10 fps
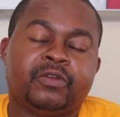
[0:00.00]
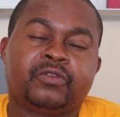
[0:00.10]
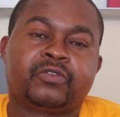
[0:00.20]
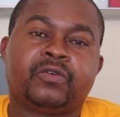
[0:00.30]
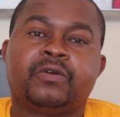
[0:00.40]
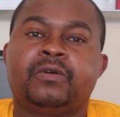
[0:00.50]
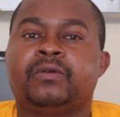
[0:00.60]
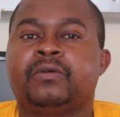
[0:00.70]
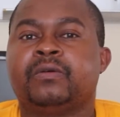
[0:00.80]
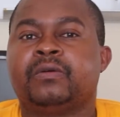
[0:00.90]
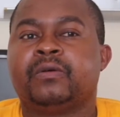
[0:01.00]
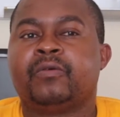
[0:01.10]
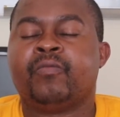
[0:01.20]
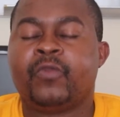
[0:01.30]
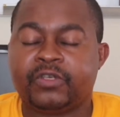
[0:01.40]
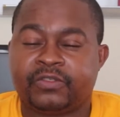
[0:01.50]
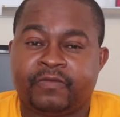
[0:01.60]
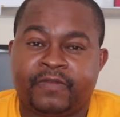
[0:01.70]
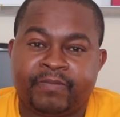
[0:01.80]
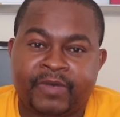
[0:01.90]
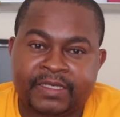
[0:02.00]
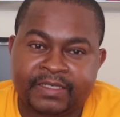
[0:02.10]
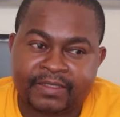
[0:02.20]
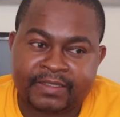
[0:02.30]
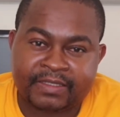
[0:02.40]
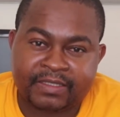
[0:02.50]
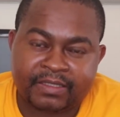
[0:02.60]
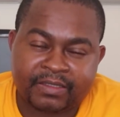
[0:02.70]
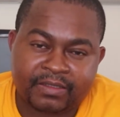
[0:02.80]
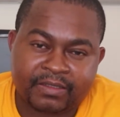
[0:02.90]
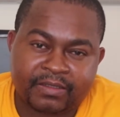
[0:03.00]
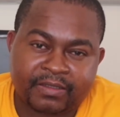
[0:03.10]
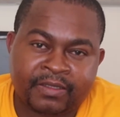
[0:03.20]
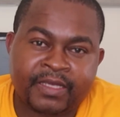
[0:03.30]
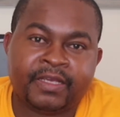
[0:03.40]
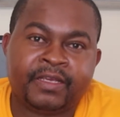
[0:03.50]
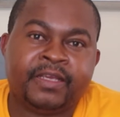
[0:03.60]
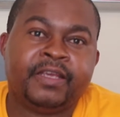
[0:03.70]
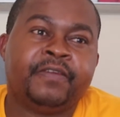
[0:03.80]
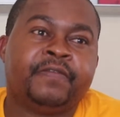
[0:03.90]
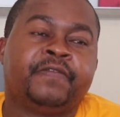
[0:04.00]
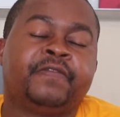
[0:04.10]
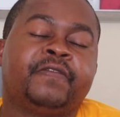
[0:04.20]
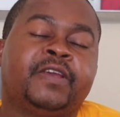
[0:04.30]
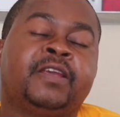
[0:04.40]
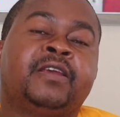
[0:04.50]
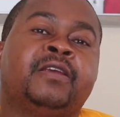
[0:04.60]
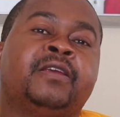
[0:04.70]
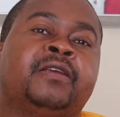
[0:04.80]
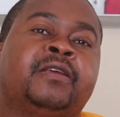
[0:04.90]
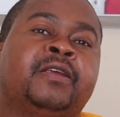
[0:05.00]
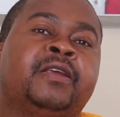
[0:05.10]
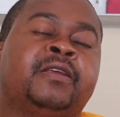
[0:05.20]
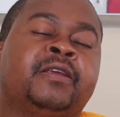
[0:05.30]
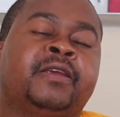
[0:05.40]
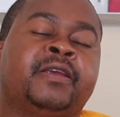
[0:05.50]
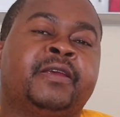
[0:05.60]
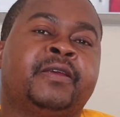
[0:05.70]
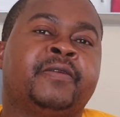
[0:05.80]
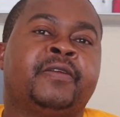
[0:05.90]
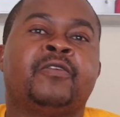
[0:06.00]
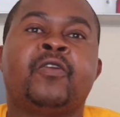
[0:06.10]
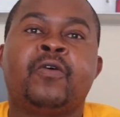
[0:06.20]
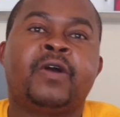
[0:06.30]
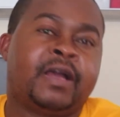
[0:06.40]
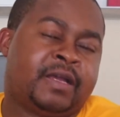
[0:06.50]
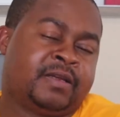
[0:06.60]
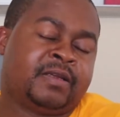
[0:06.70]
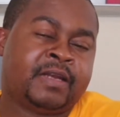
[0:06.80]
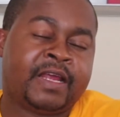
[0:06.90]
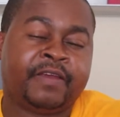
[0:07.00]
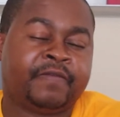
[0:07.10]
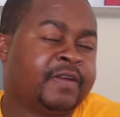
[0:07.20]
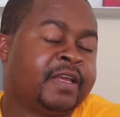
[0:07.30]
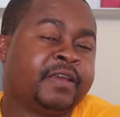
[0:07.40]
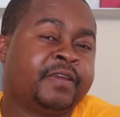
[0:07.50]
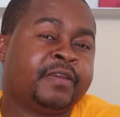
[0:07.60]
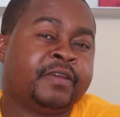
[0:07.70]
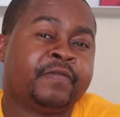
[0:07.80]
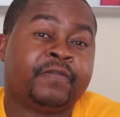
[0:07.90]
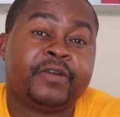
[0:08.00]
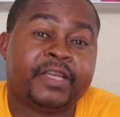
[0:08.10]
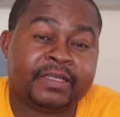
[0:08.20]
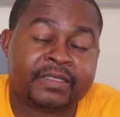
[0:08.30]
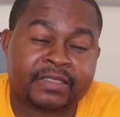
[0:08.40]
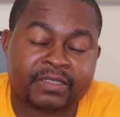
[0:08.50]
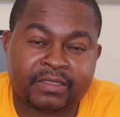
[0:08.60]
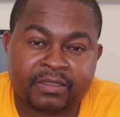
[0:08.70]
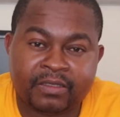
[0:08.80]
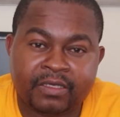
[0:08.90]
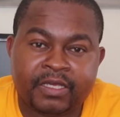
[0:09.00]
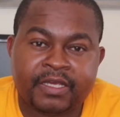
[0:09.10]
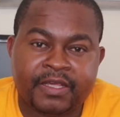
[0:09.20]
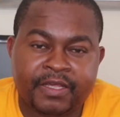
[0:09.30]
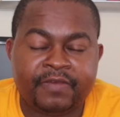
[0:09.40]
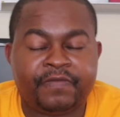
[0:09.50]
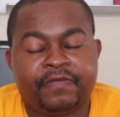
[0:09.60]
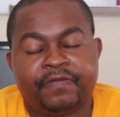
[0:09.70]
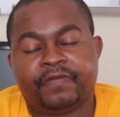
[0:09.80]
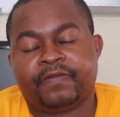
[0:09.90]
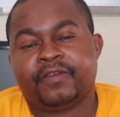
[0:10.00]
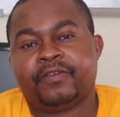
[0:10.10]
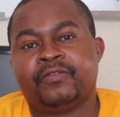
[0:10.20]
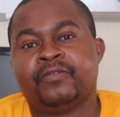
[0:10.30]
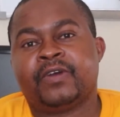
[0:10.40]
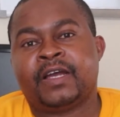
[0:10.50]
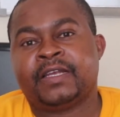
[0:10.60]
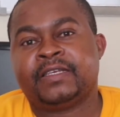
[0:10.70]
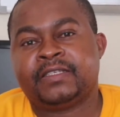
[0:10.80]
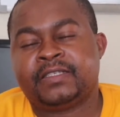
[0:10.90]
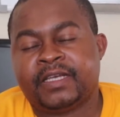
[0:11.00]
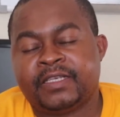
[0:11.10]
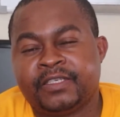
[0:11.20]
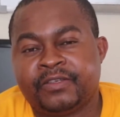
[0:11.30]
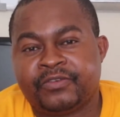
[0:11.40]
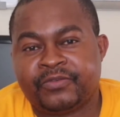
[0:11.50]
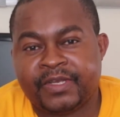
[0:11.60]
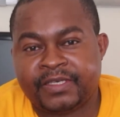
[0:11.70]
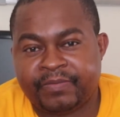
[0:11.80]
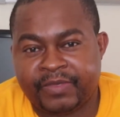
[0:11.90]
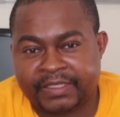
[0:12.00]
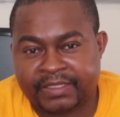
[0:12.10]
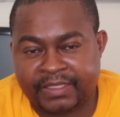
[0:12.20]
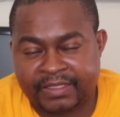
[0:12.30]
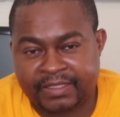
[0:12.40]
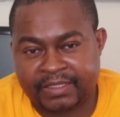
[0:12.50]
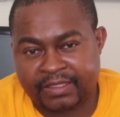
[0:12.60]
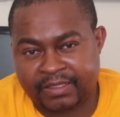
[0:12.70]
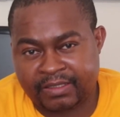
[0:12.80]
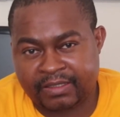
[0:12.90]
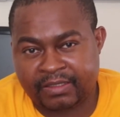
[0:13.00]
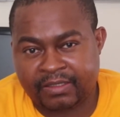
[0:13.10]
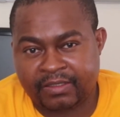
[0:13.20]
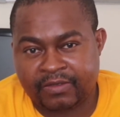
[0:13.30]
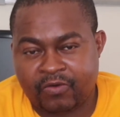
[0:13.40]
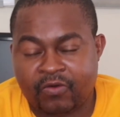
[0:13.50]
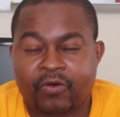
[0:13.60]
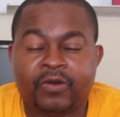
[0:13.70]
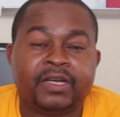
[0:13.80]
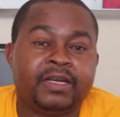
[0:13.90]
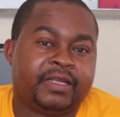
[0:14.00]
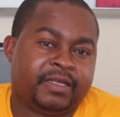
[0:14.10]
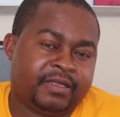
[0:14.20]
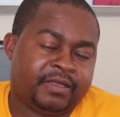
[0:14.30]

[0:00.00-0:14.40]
So most of the batteries, they give a longer life, like 4 years, if you are discharging 20% only.